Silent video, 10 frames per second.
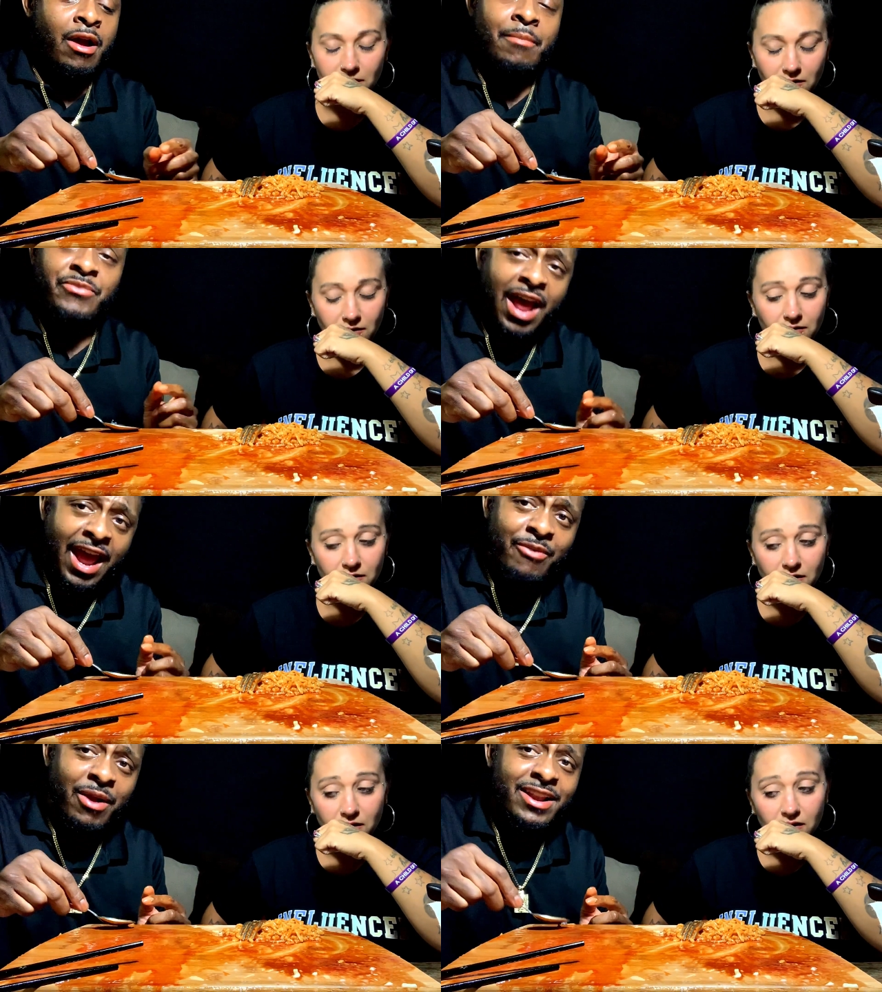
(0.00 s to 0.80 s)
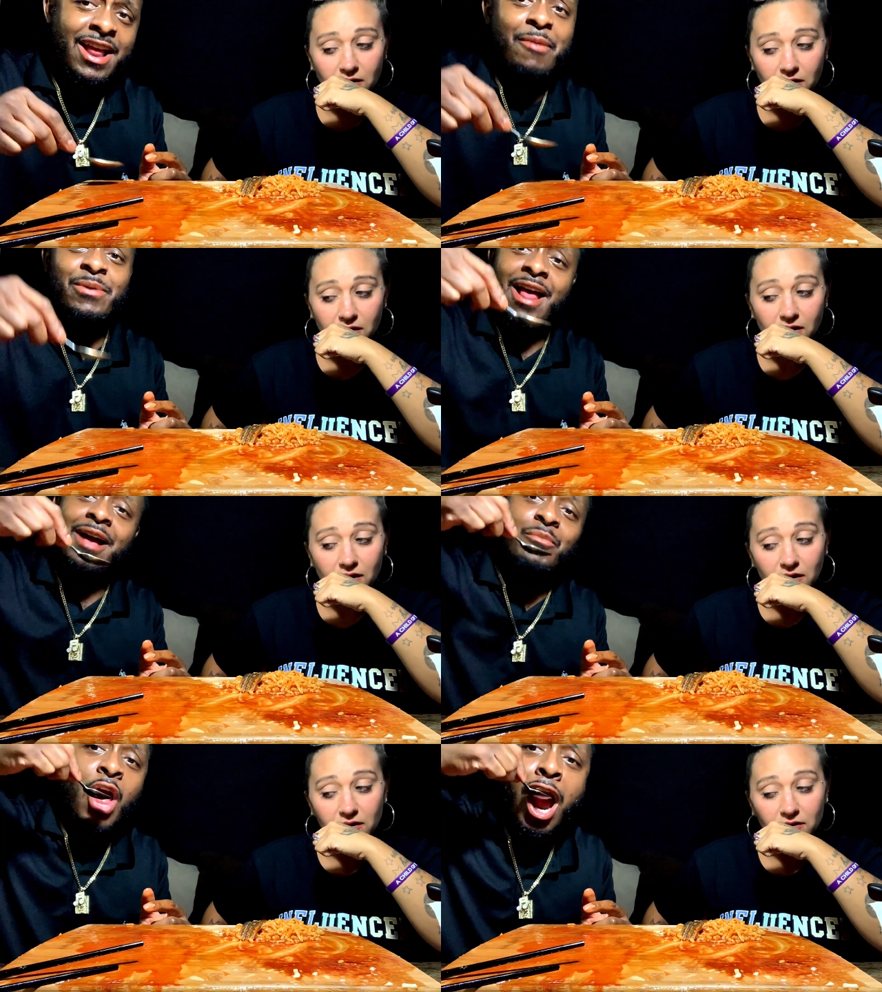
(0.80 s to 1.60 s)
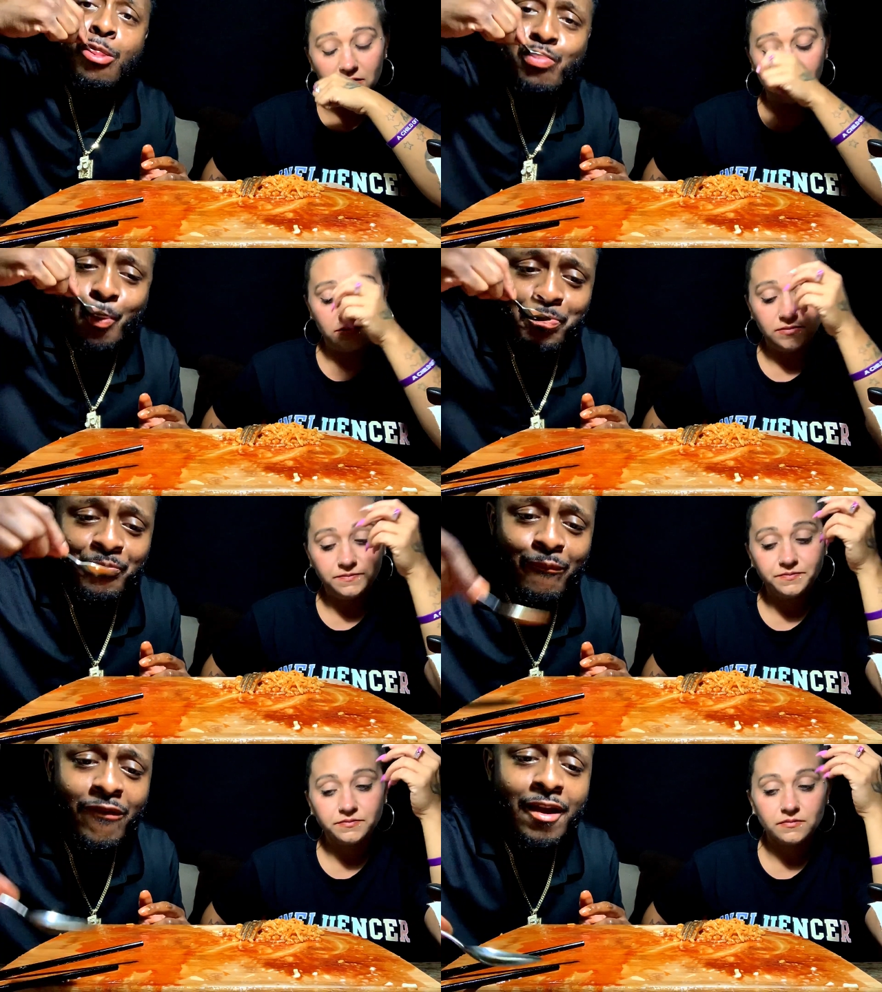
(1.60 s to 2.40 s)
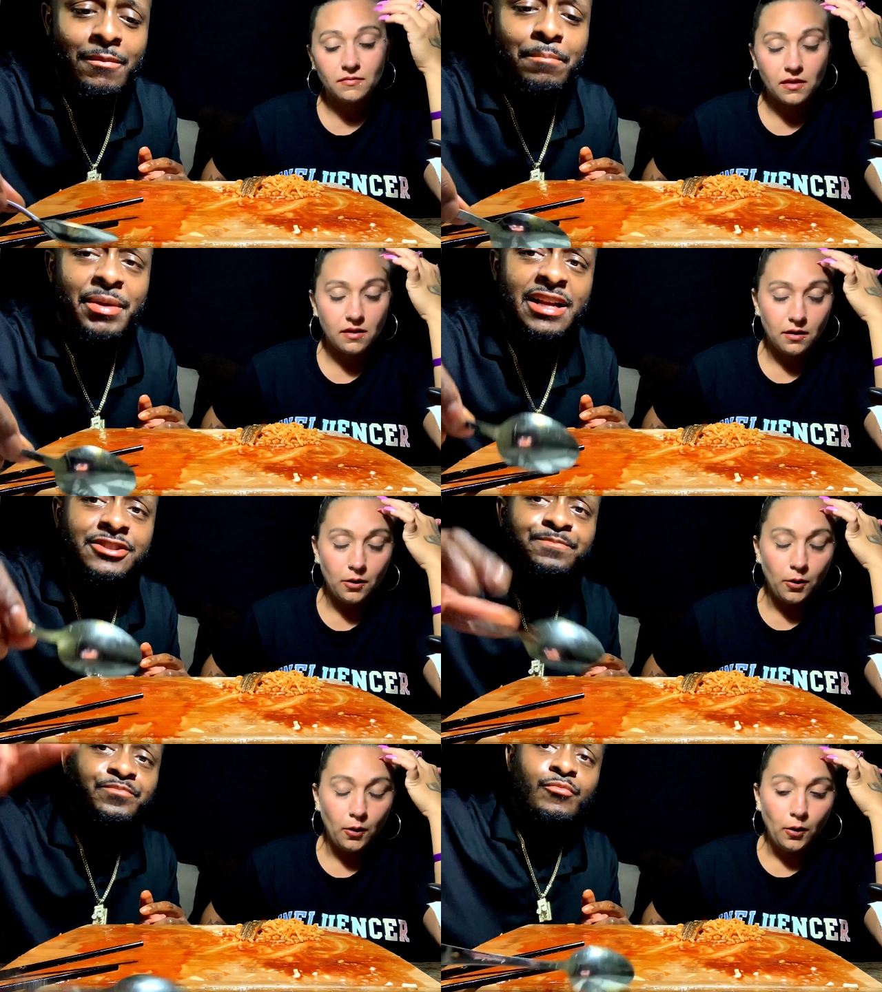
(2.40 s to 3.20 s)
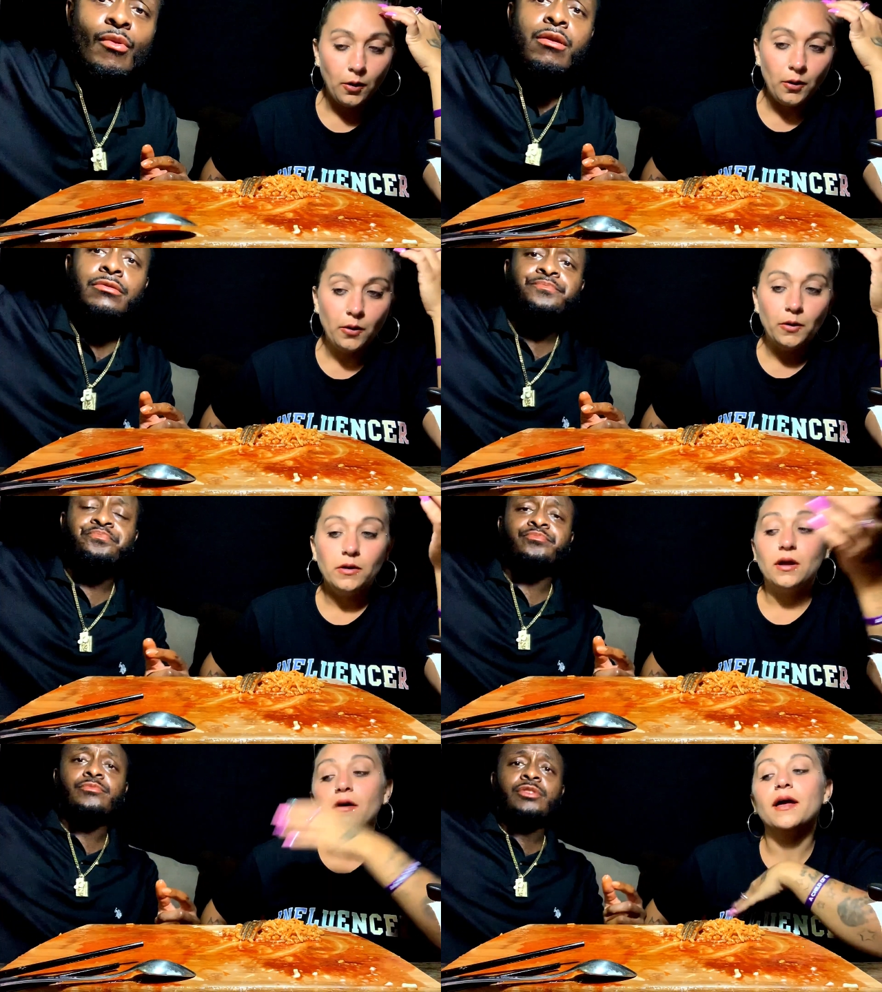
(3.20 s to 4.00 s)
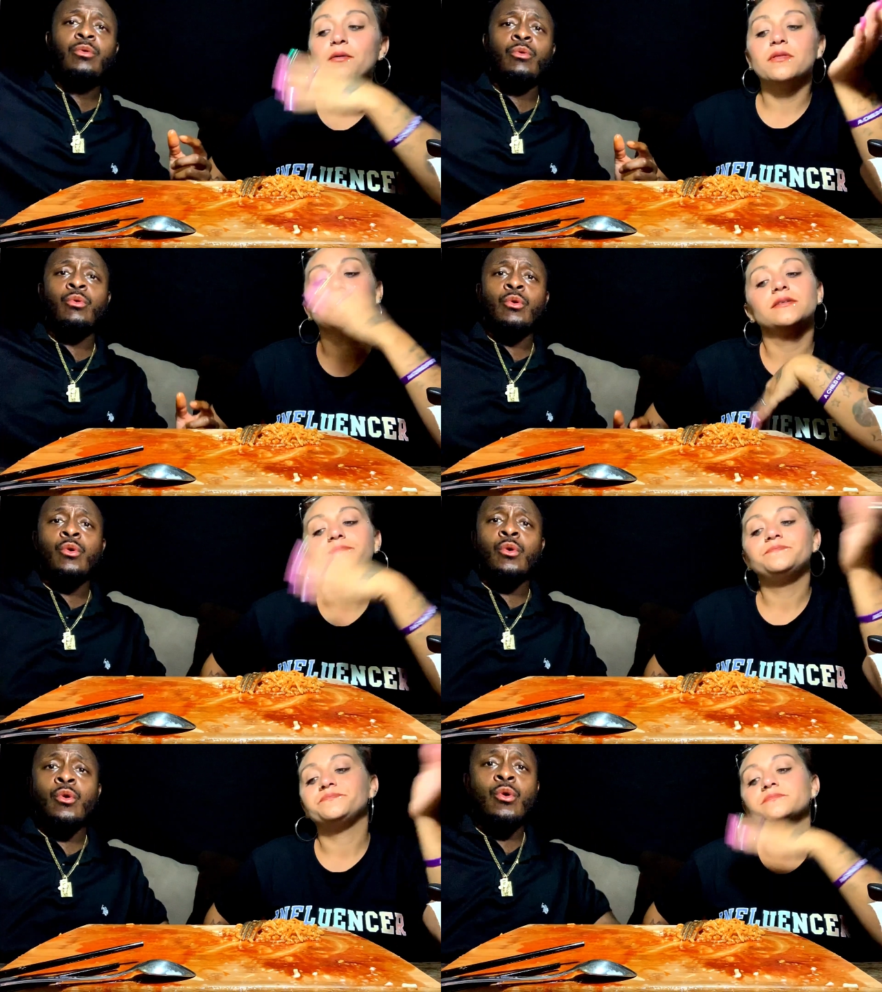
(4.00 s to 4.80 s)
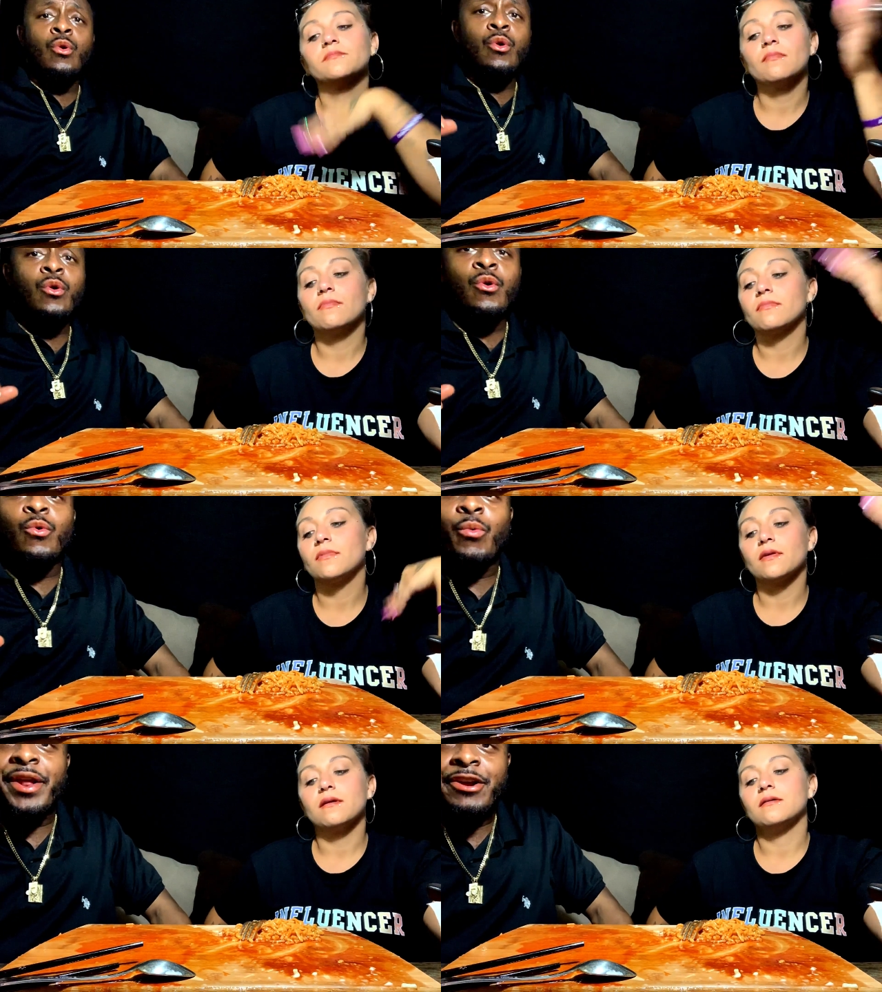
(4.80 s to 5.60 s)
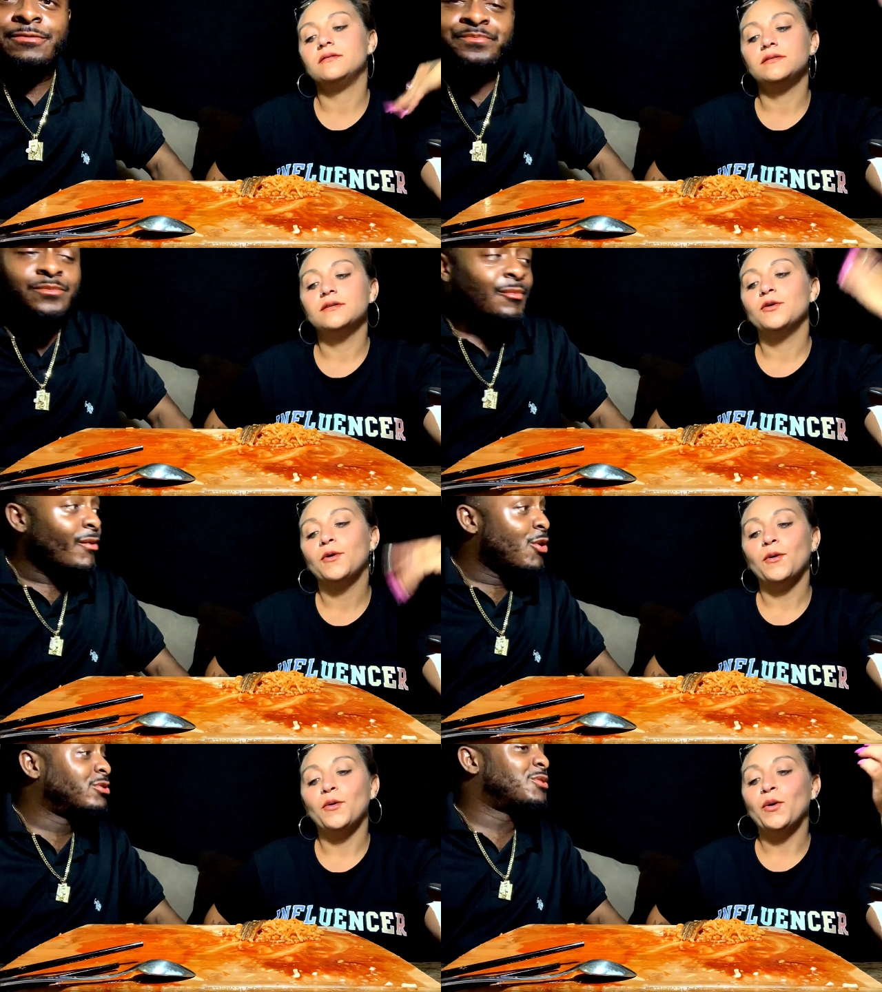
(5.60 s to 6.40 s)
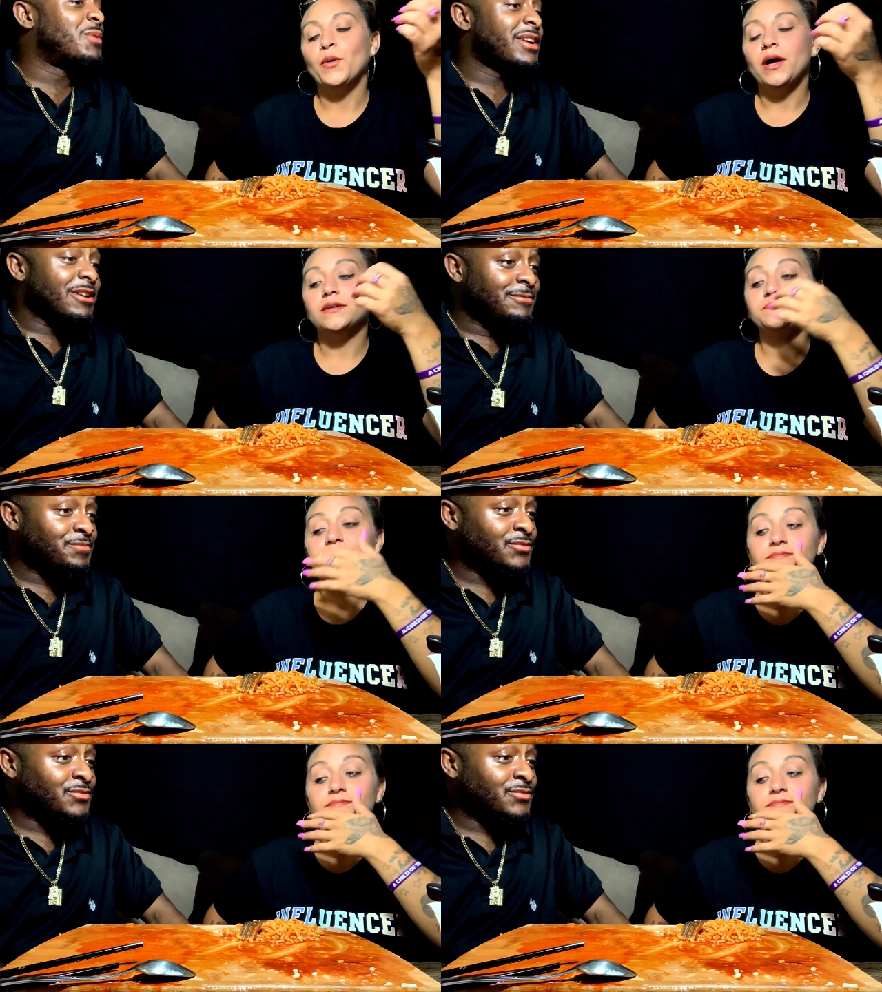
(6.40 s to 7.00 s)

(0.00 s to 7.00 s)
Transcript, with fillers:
Speaker 1: I'm dying right now, but I'm I'm a beast. Okay, well then. Winner. Who's the winner?